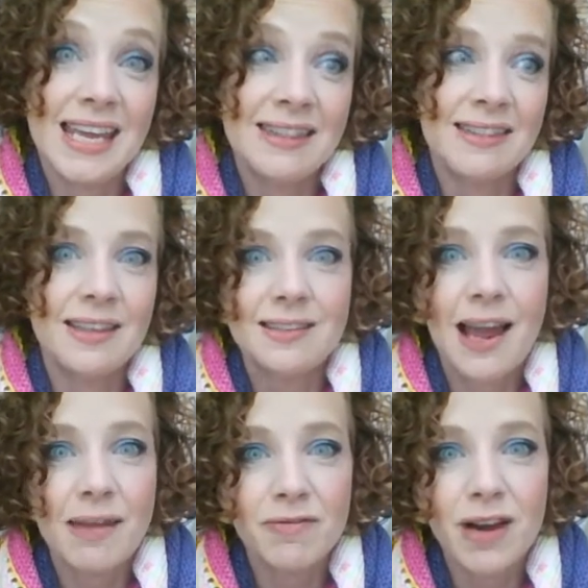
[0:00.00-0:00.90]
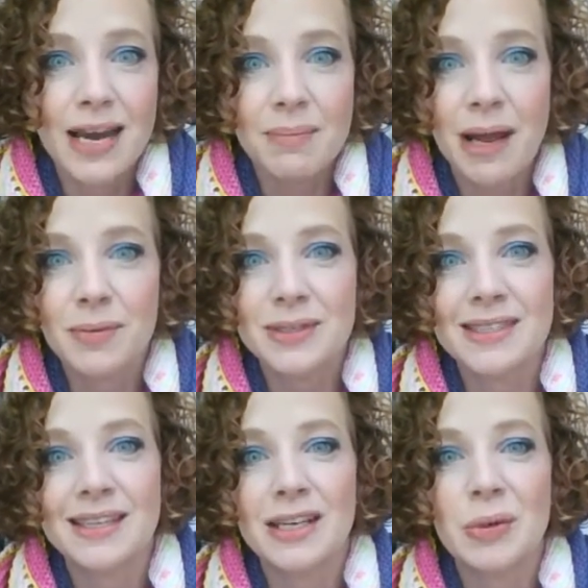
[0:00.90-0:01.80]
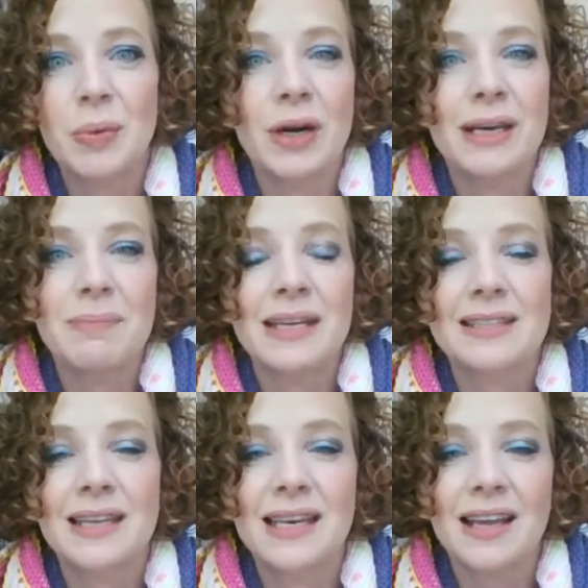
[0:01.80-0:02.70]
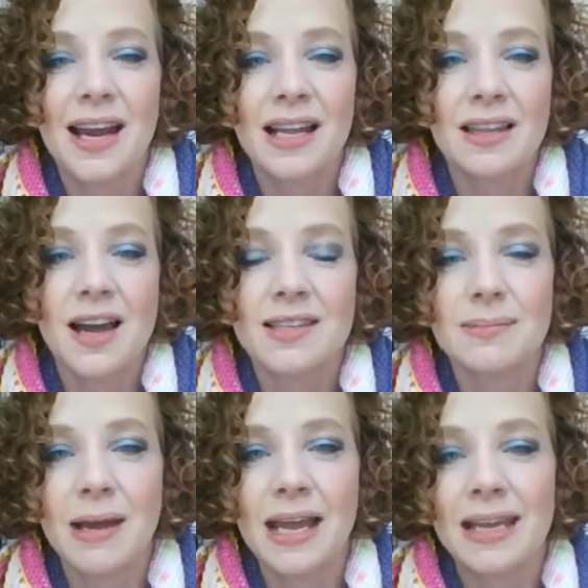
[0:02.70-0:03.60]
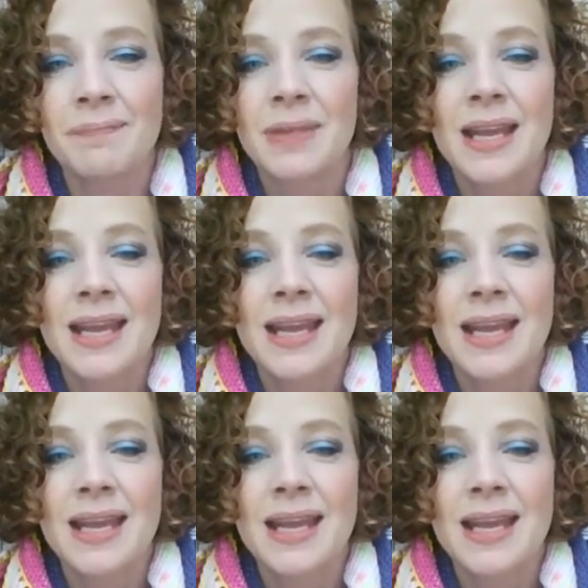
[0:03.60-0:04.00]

in the time frame. I was a little worried because I kind of lost my